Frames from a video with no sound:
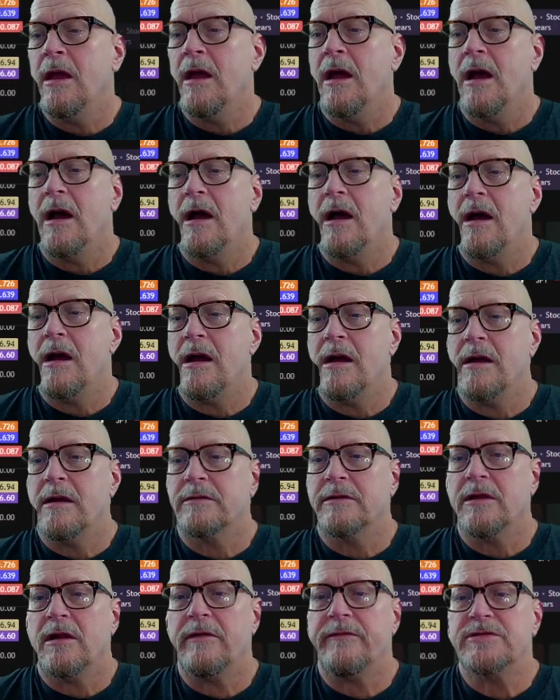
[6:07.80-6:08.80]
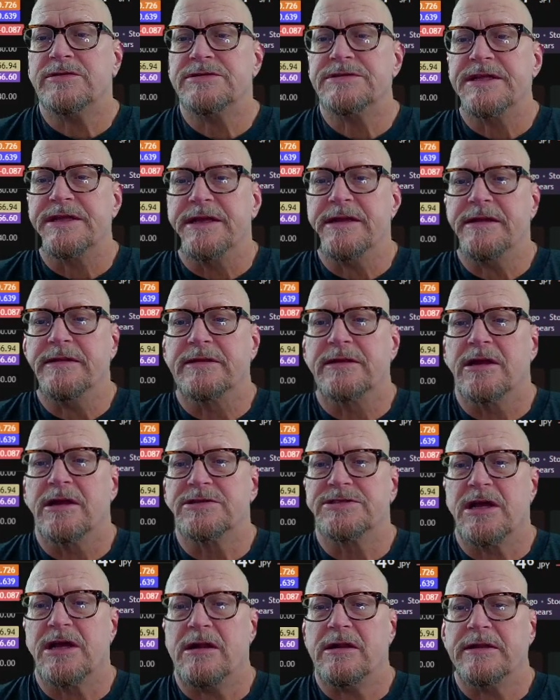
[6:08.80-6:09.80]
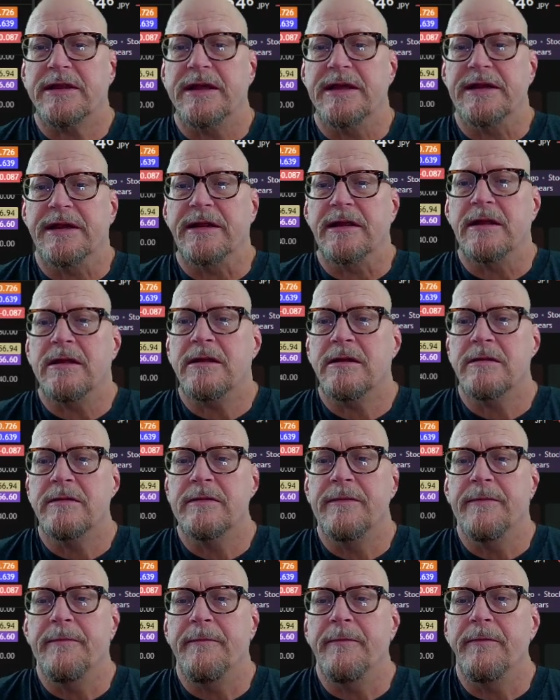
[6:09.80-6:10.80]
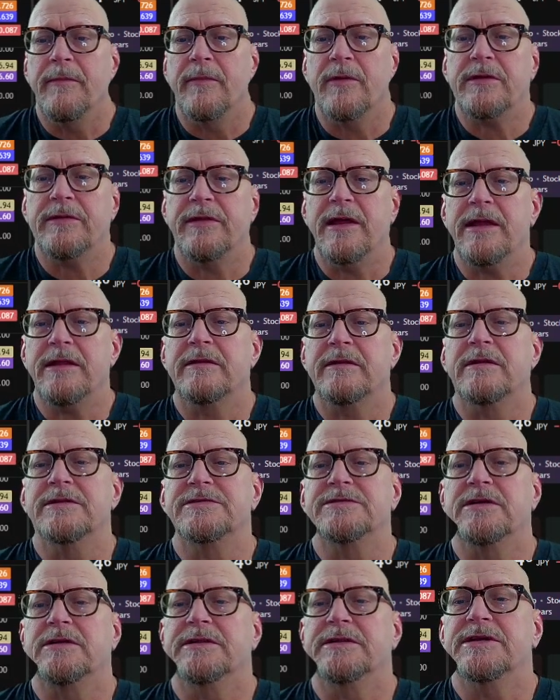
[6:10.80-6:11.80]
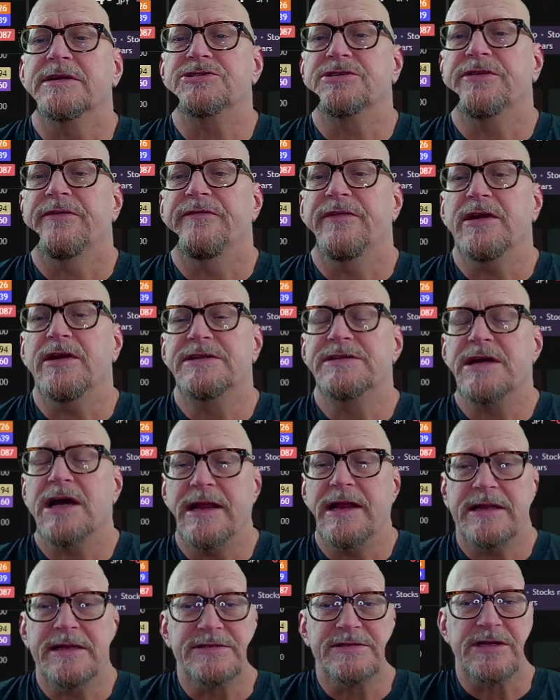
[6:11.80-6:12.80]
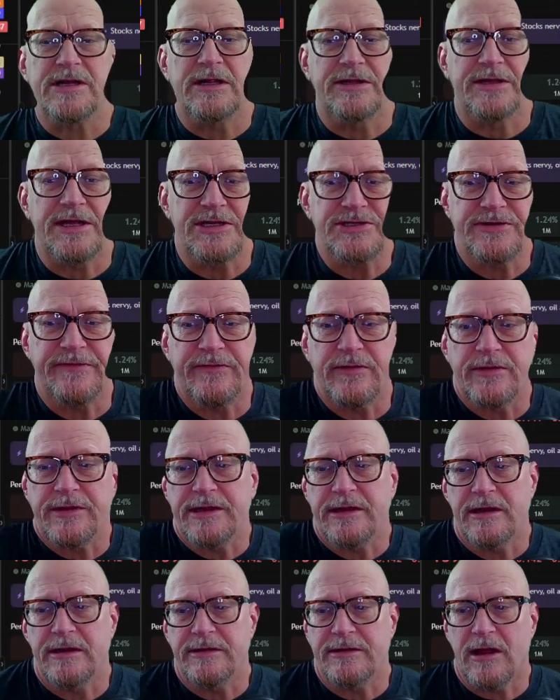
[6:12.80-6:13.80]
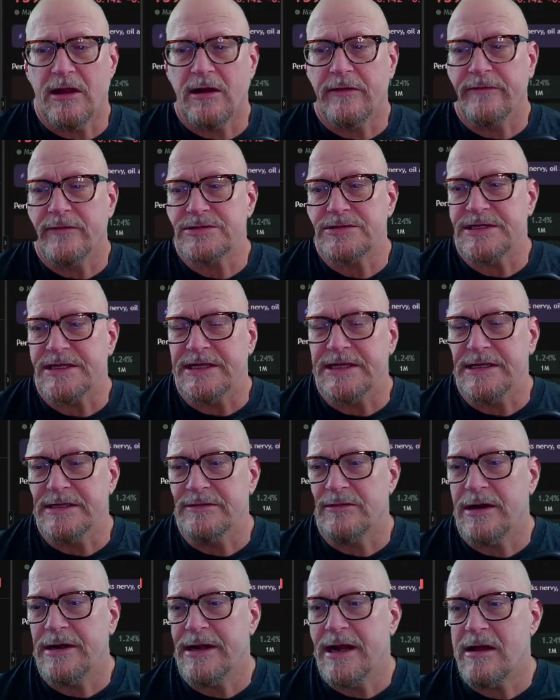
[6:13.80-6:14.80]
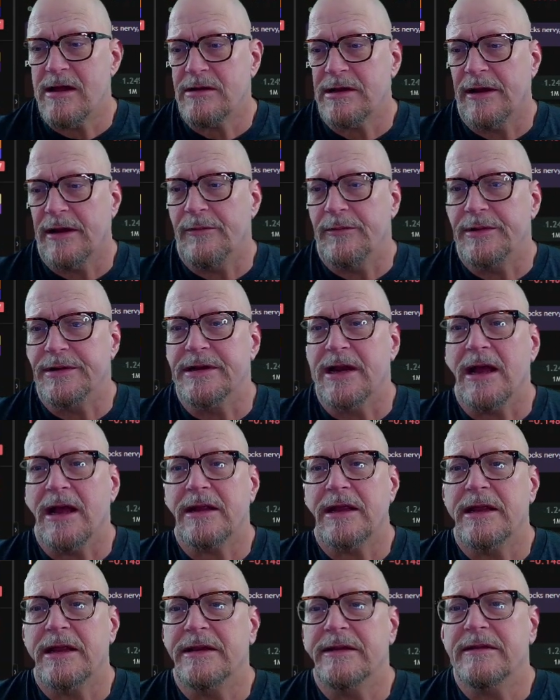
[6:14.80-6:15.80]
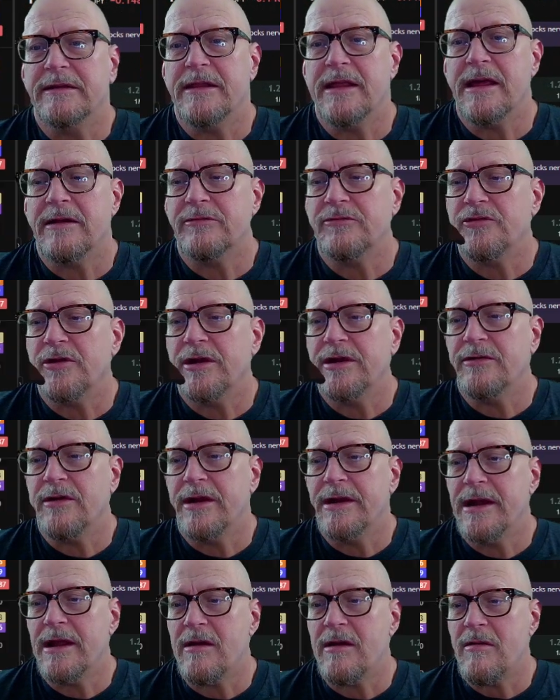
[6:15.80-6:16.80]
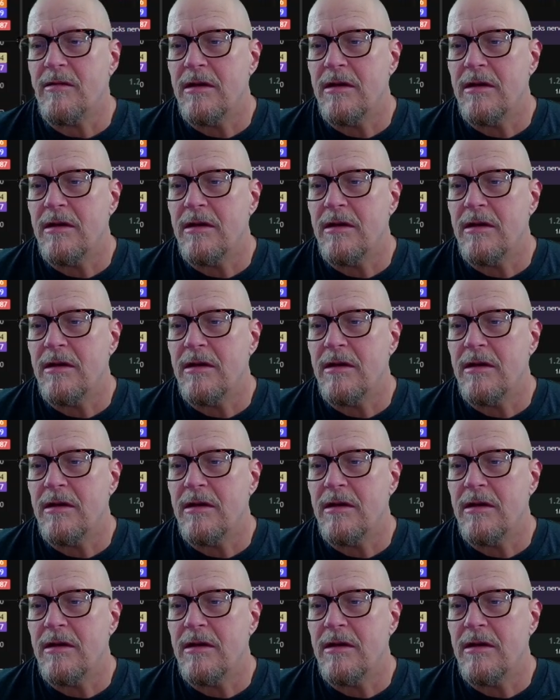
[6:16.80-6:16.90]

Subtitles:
Dollar versus the yen consolidating. Look at that consolidation. A very tight consolidation for the dollar versus the yen right now. I would not get into that trade right now.